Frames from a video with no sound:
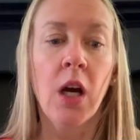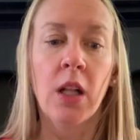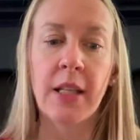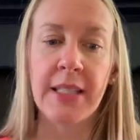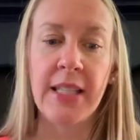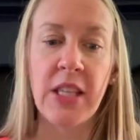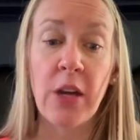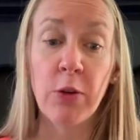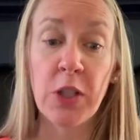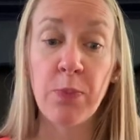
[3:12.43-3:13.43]
Let's see, they
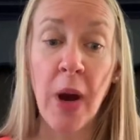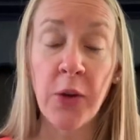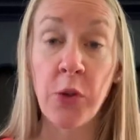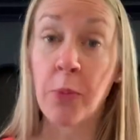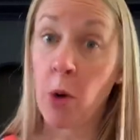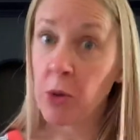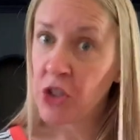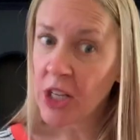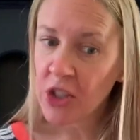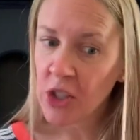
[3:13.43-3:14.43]
respond with appropriate
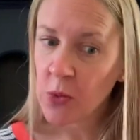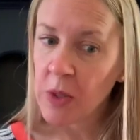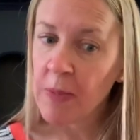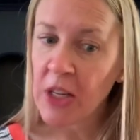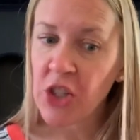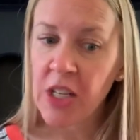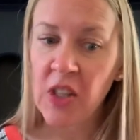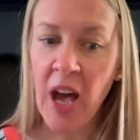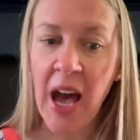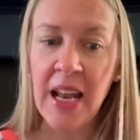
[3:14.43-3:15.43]
gestures. We mentioned
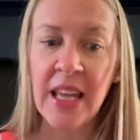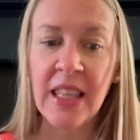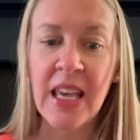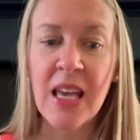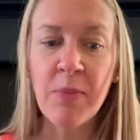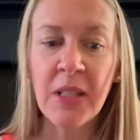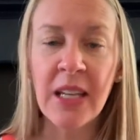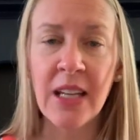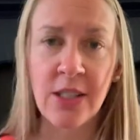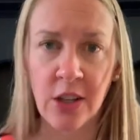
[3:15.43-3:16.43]
that, and they
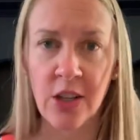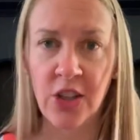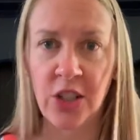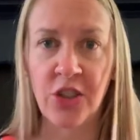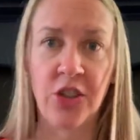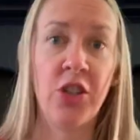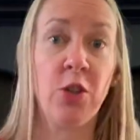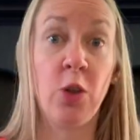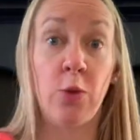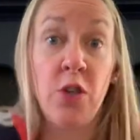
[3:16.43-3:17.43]
imitate certain gestures too.
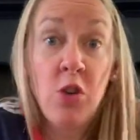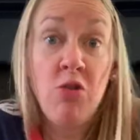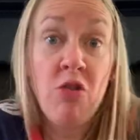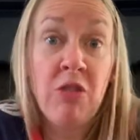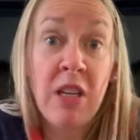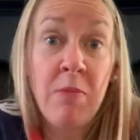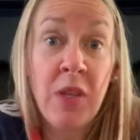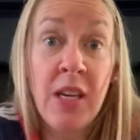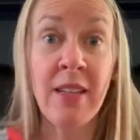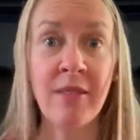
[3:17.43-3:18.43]
So if you do
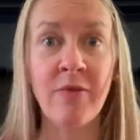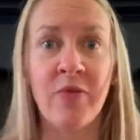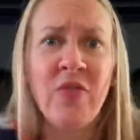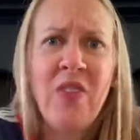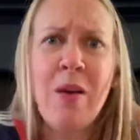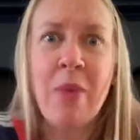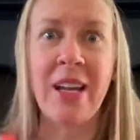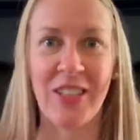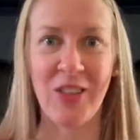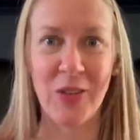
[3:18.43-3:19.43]
something, they
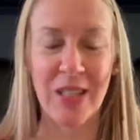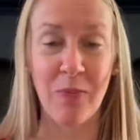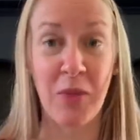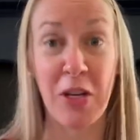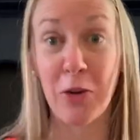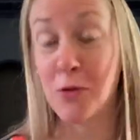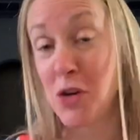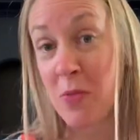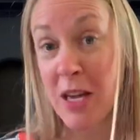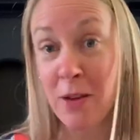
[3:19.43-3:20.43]
might do something. Or if you
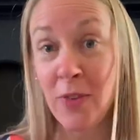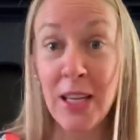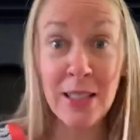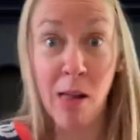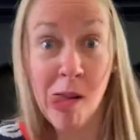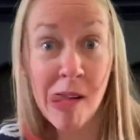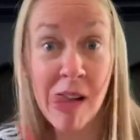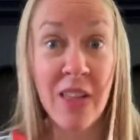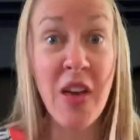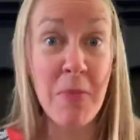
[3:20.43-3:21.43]
make a face,
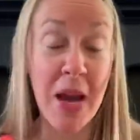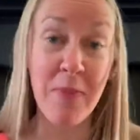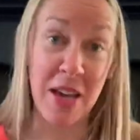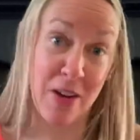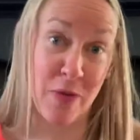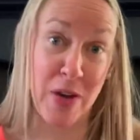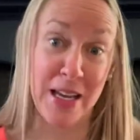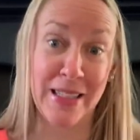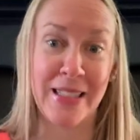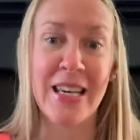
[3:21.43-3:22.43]
they might make a
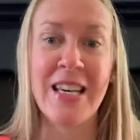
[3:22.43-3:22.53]
face.